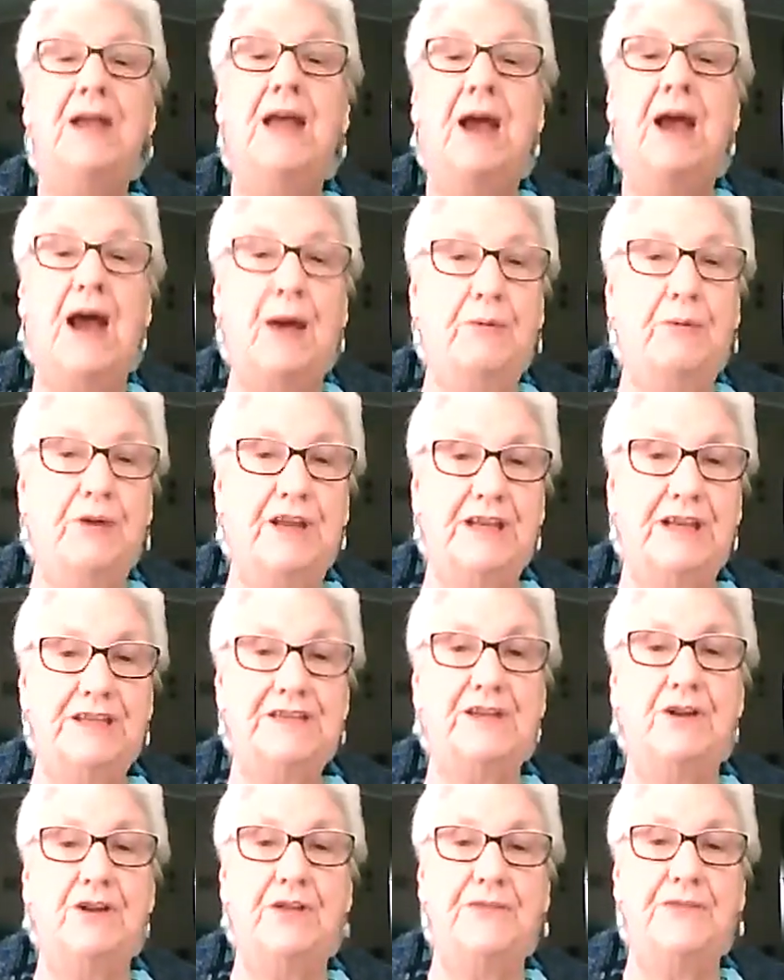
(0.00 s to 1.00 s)
what they
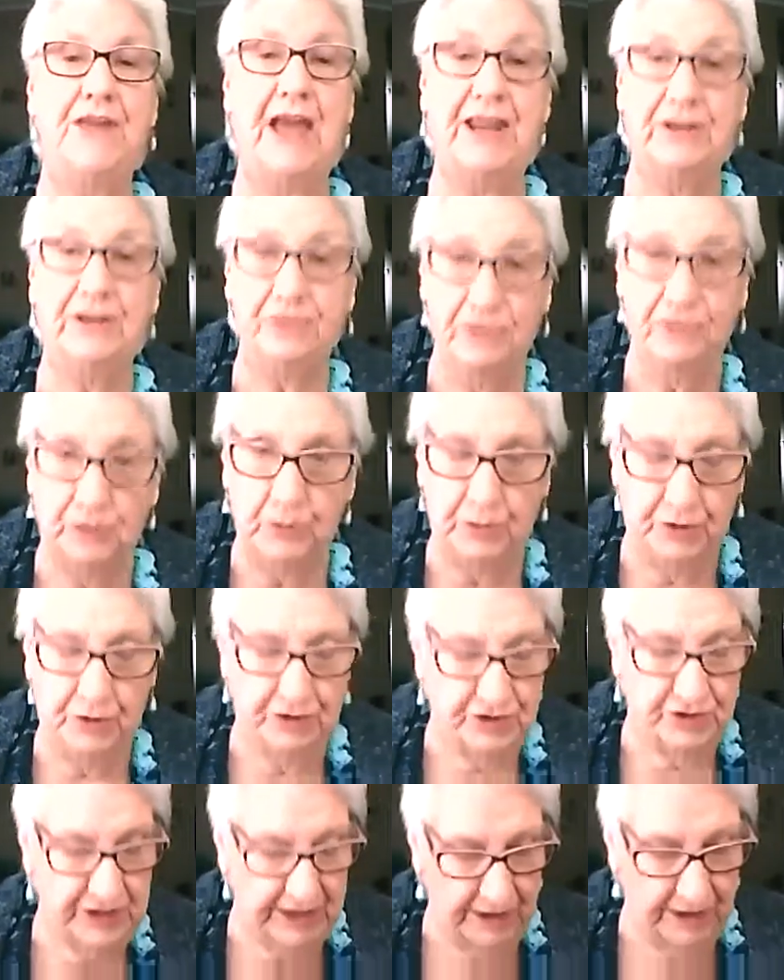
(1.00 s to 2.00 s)
did on that and do a word
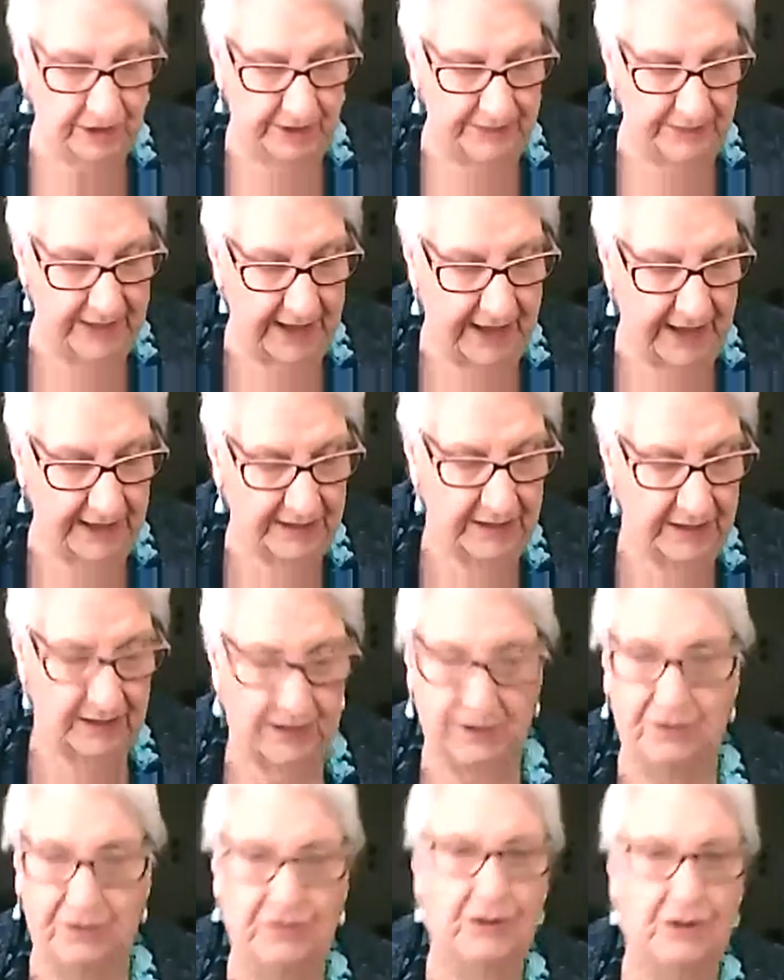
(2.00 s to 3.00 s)
chain on that.
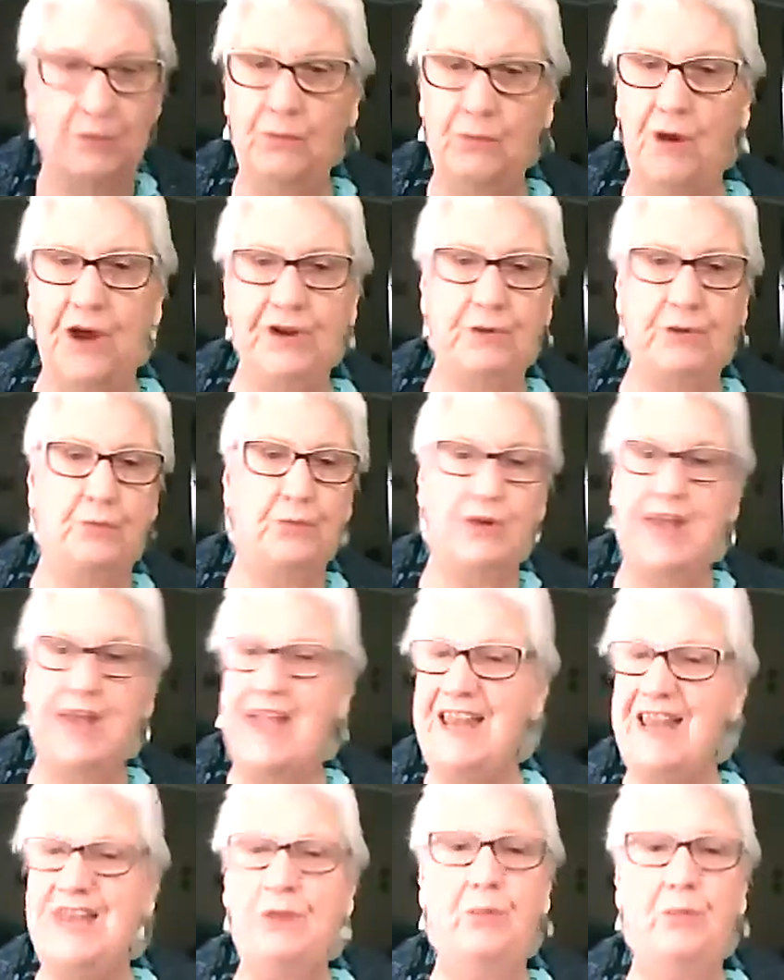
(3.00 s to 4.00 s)
You don't want
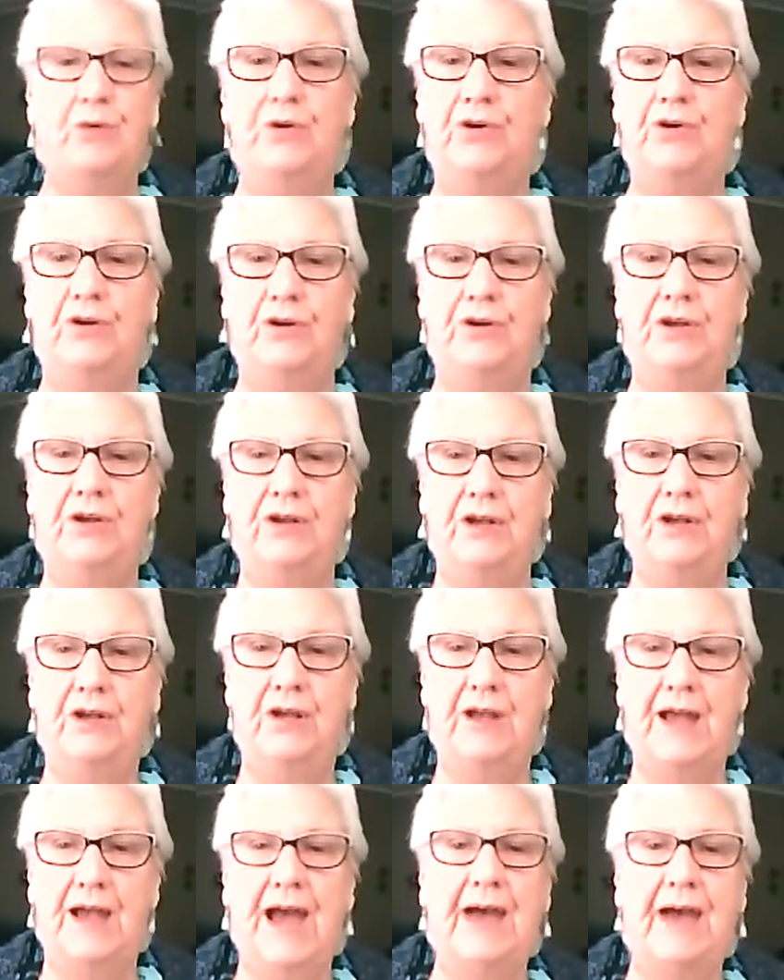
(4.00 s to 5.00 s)
any word
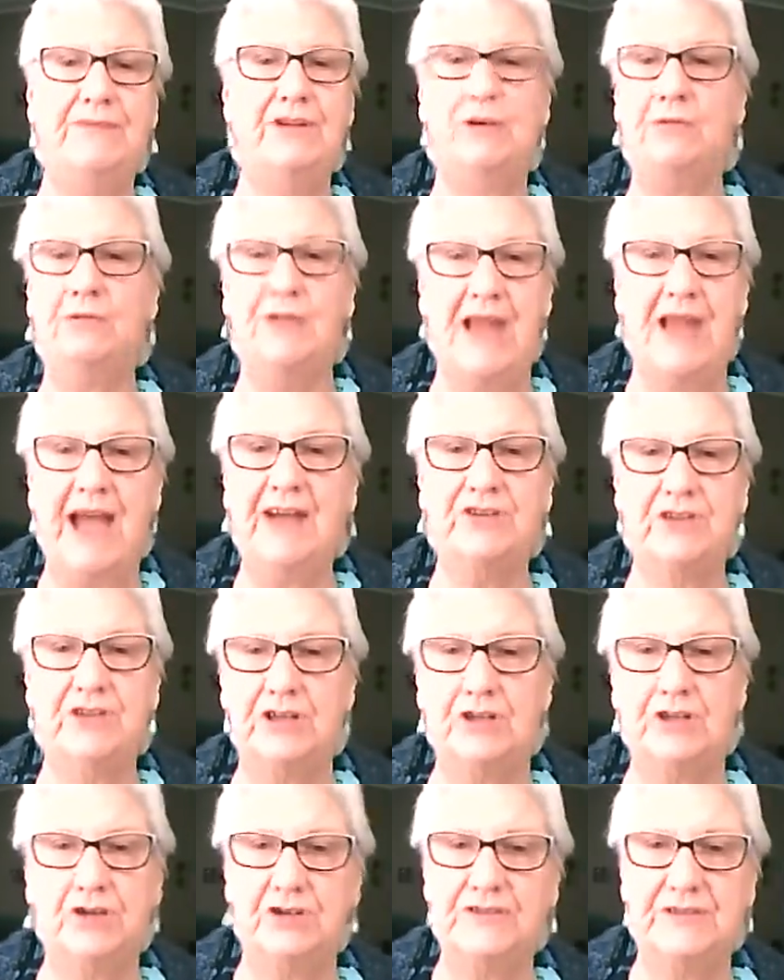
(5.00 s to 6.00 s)
having a reaction
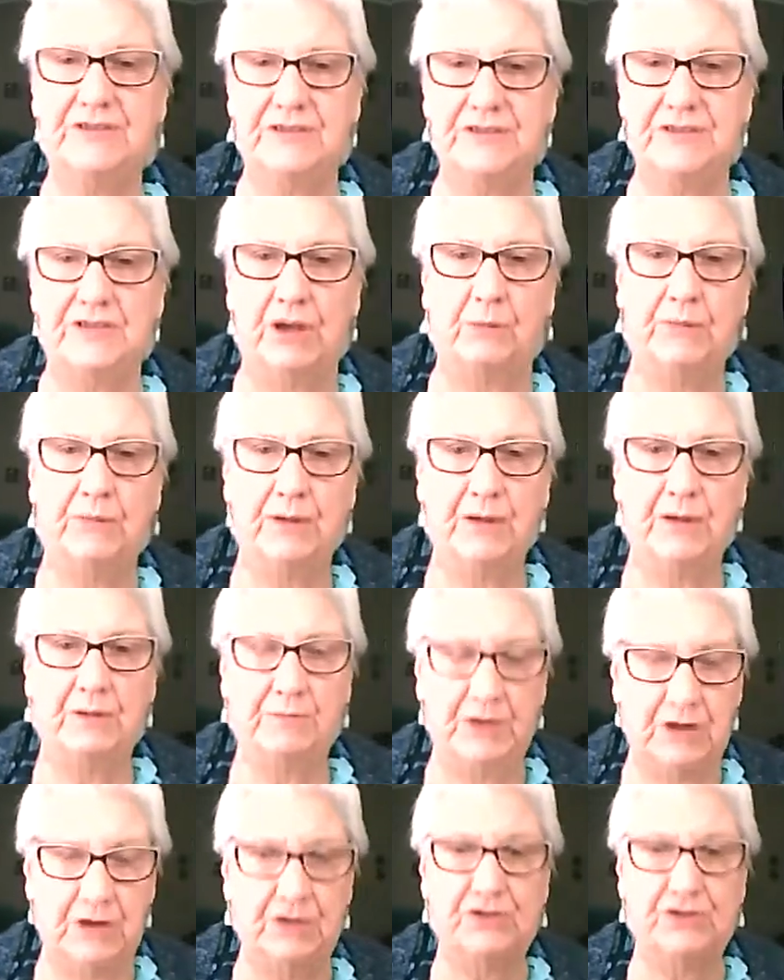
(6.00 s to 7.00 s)
in your system
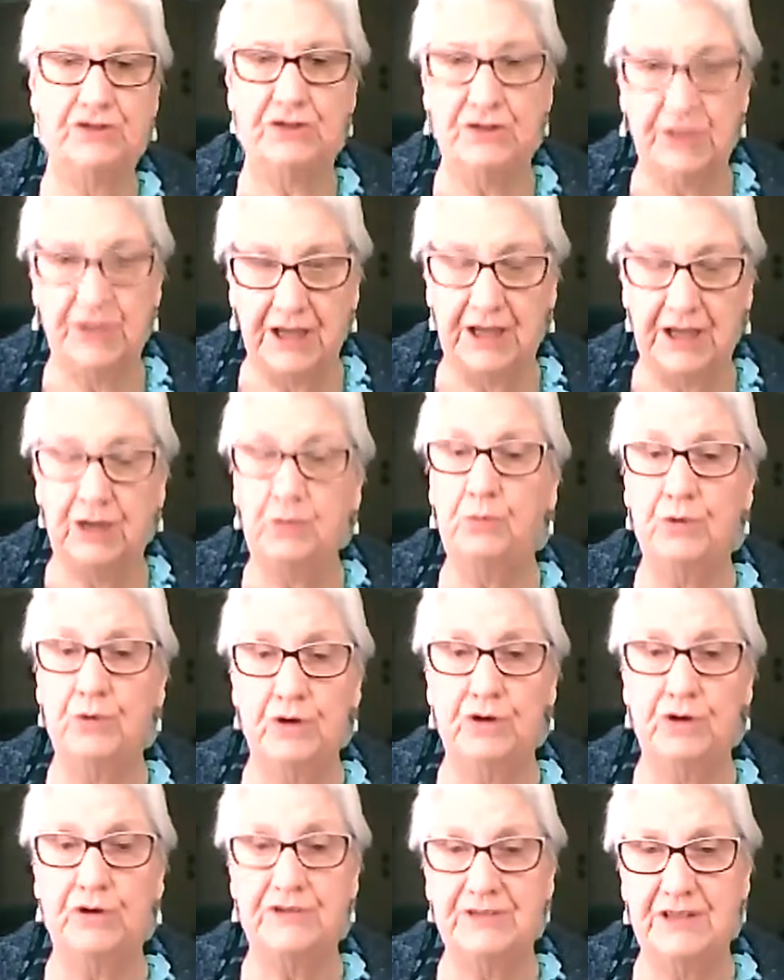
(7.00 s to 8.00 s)
because you're going to hear
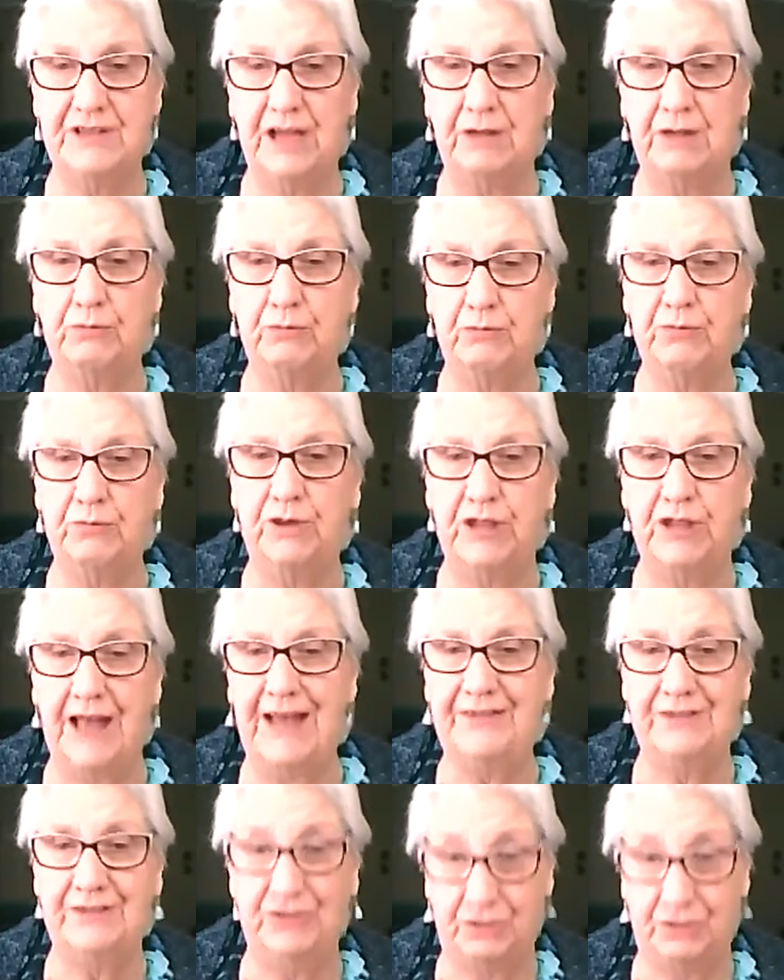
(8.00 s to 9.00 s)
words that will
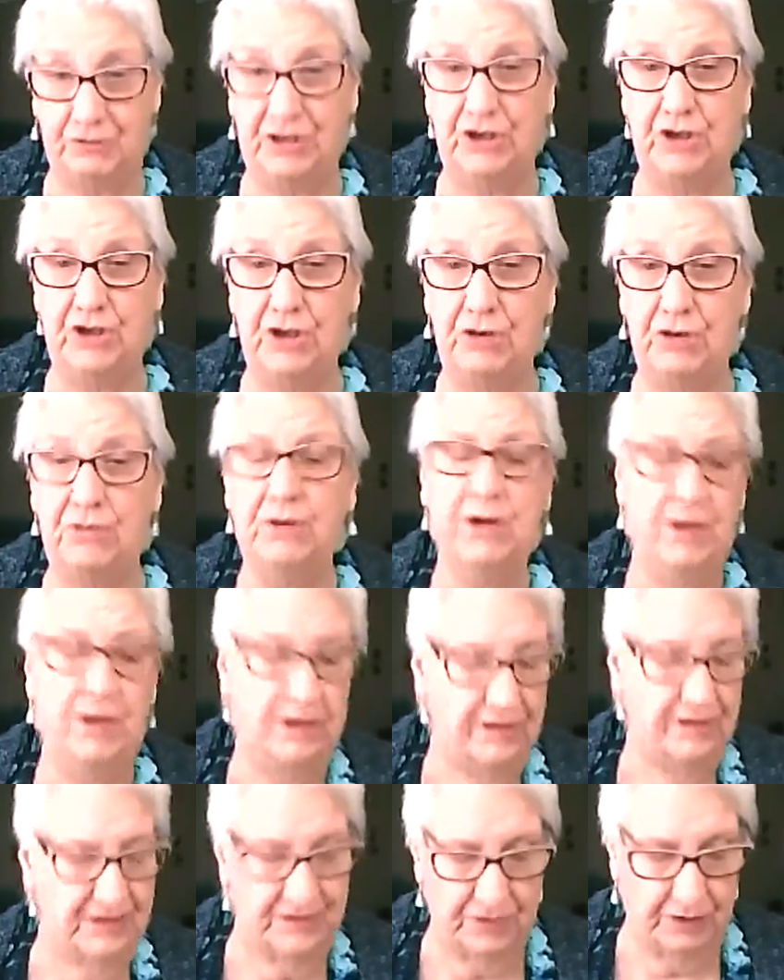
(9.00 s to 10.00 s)
trigger you.
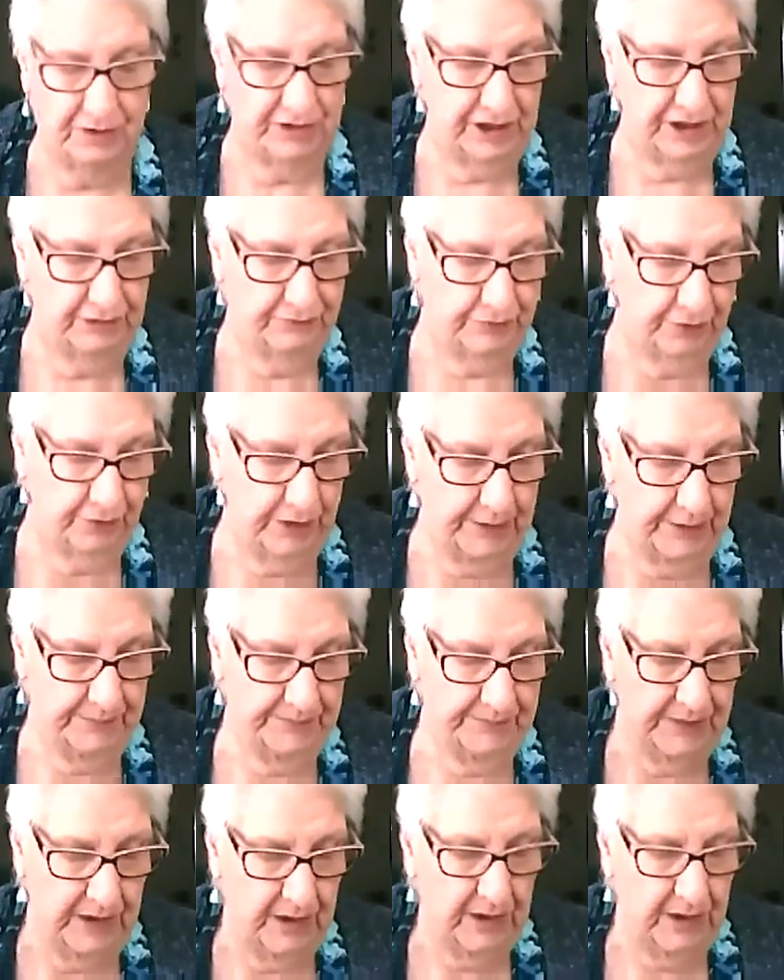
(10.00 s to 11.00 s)
There's no need for it.
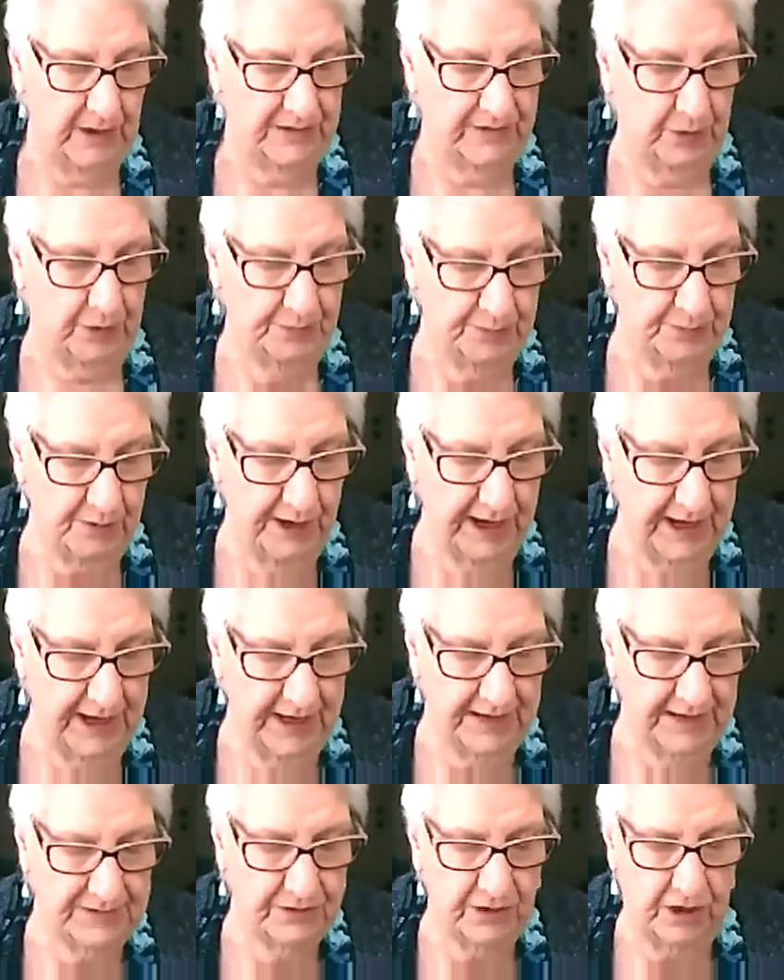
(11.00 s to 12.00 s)
So
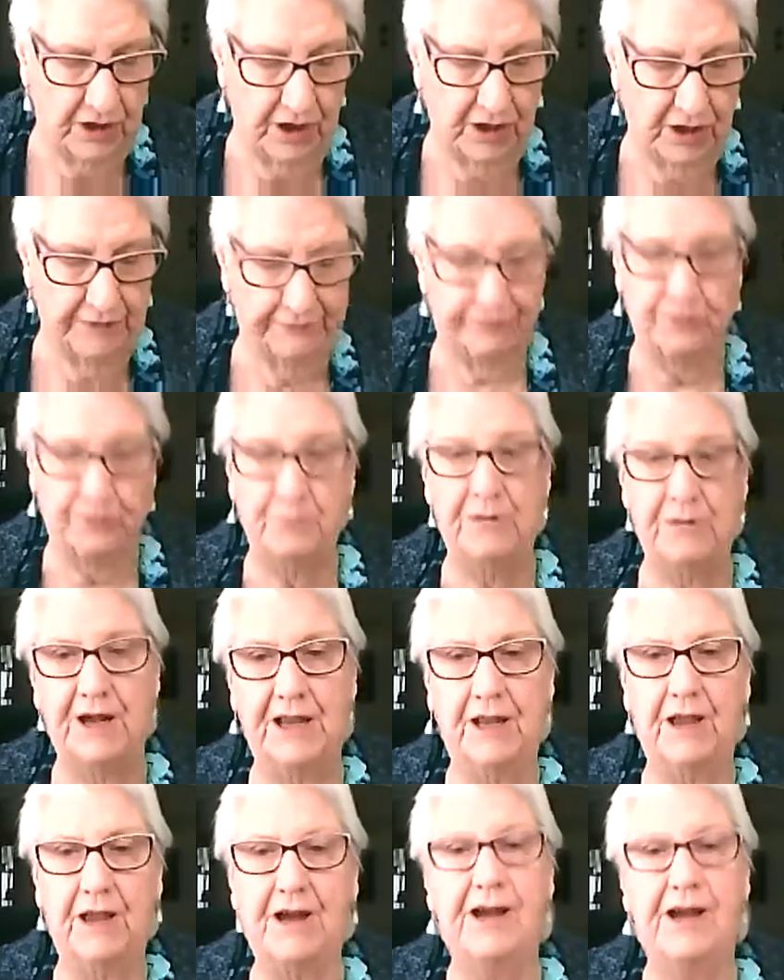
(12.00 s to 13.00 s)
praise God for my
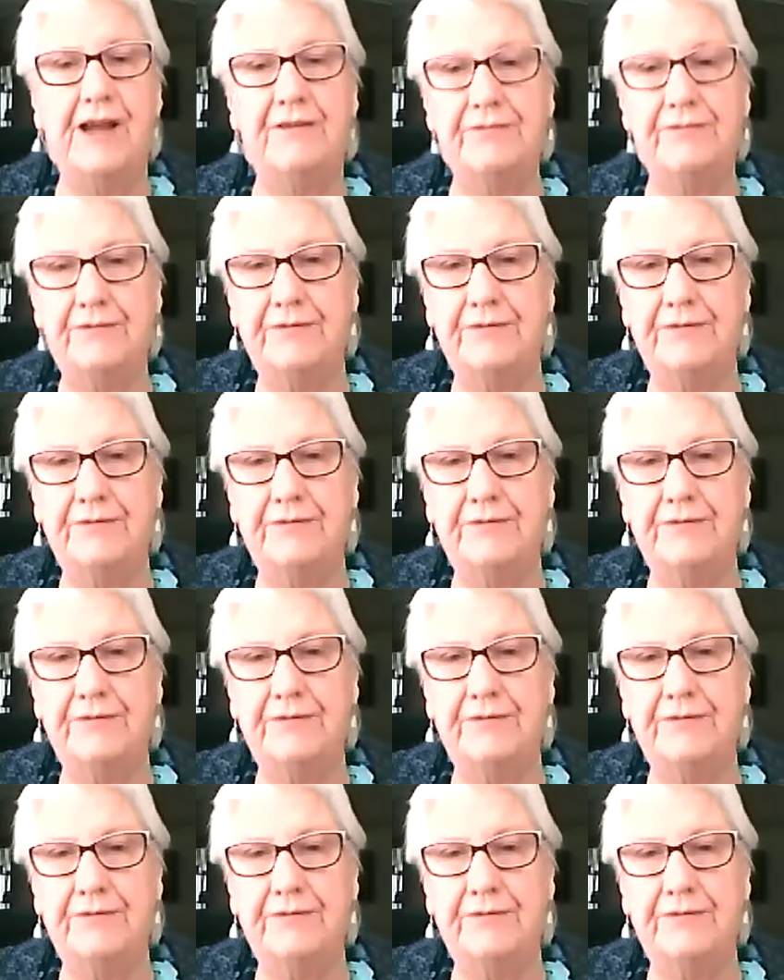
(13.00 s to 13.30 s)
life.